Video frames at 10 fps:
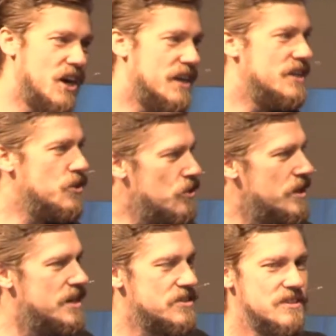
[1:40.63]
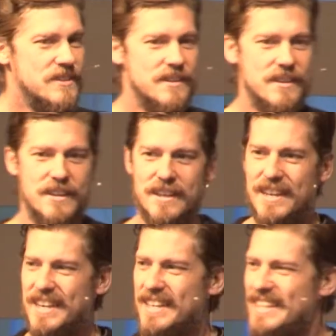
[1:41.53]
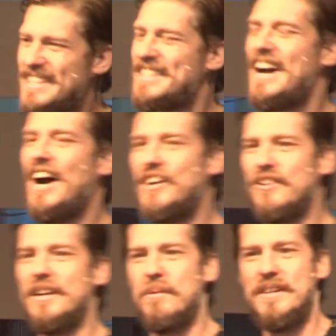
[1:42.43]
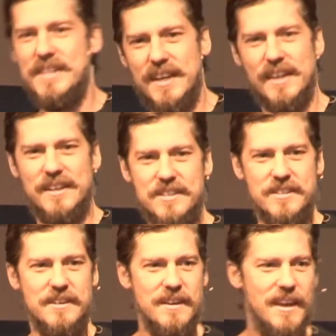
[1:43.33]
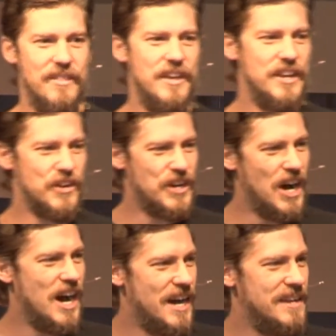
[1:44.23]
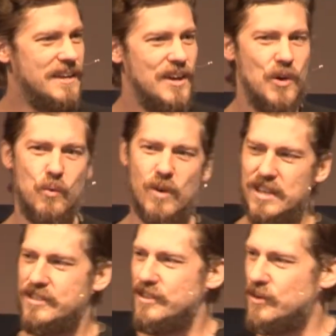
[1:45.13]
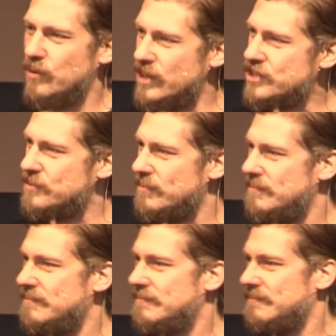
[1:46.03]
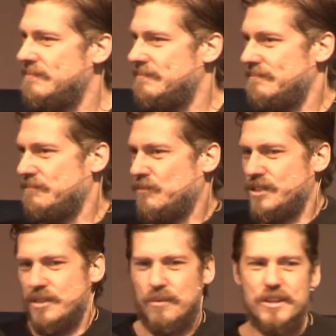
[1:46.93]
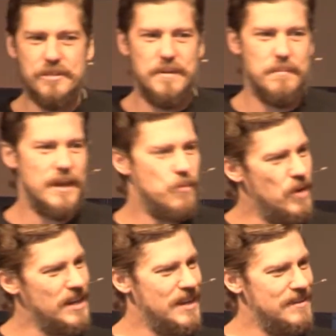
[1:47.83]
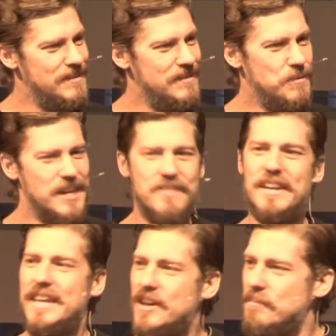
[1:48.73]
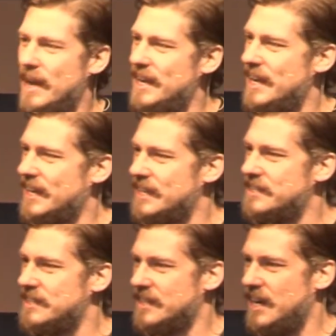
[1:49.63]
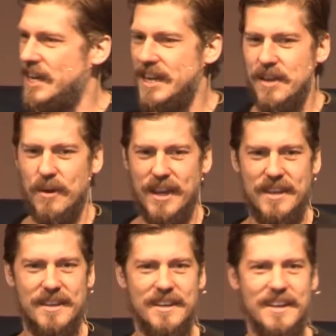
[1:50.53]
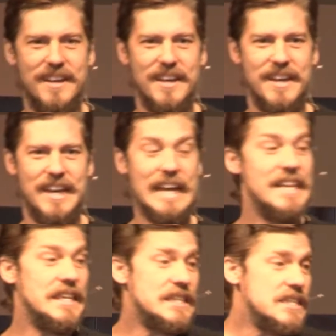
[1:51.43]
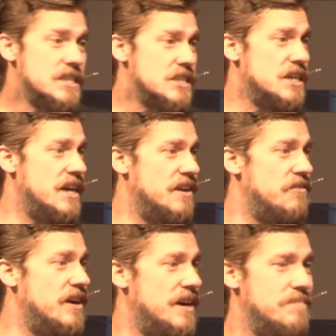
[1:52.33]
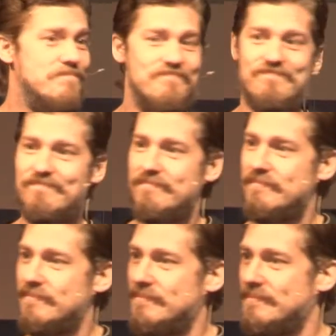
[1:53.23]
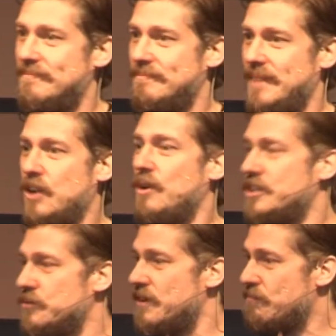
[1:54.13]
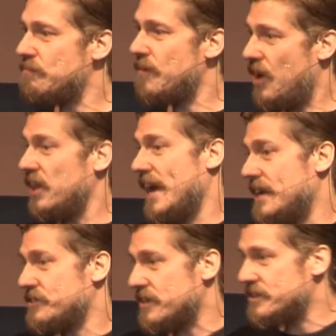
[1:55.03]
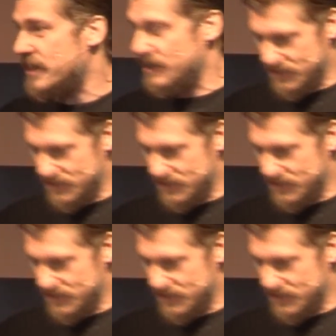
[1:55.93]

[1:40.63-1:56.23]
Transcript: and he told us, This is utterly ridiculous that your God wants you to worship, wants you to worship him. Like, what, what kind of egomaniac is this guy anyway? And I think this is kind of a, um, a question we've all asked ourselves